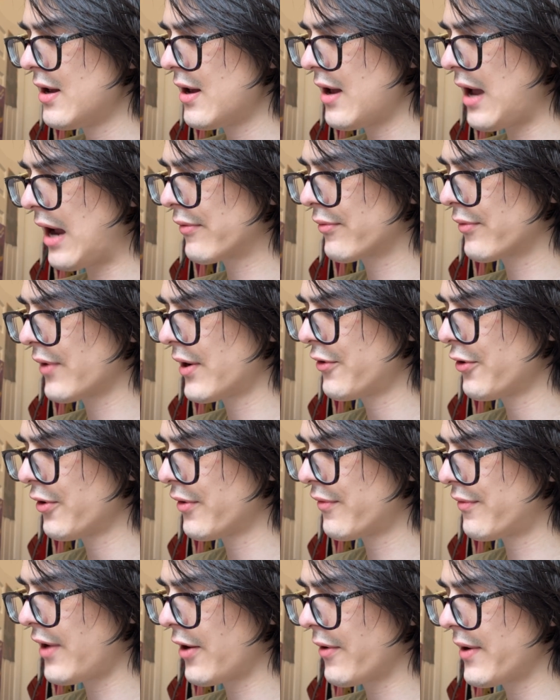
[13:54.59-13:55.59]
have rendered
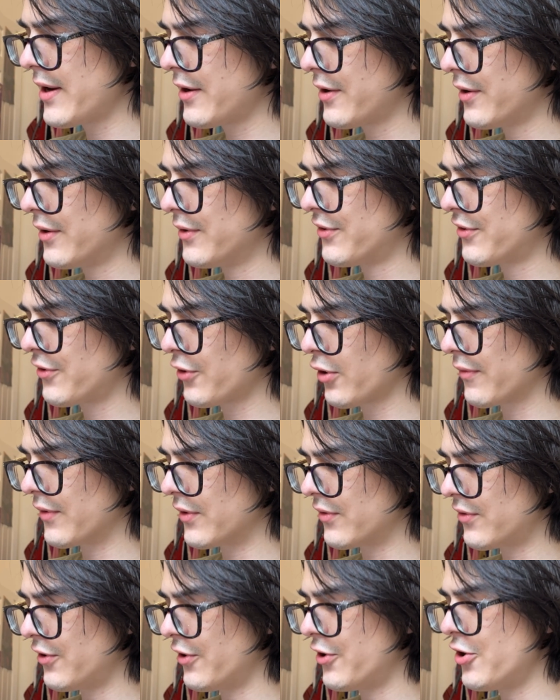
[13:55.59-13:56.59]
very good
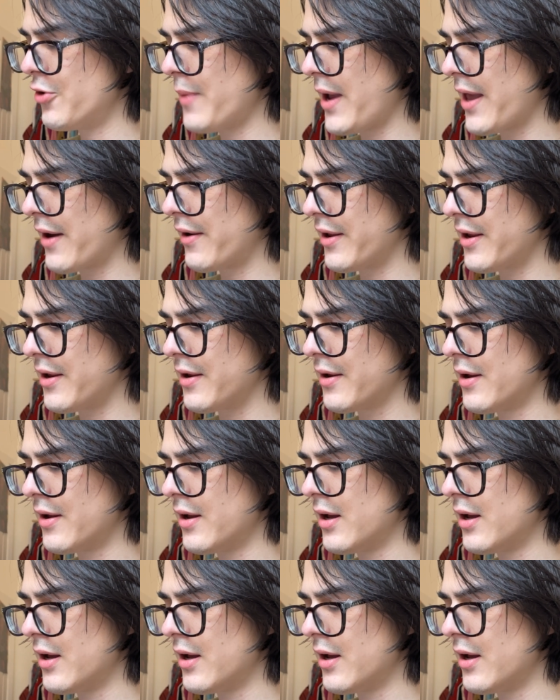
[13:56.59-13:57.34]
service to humanity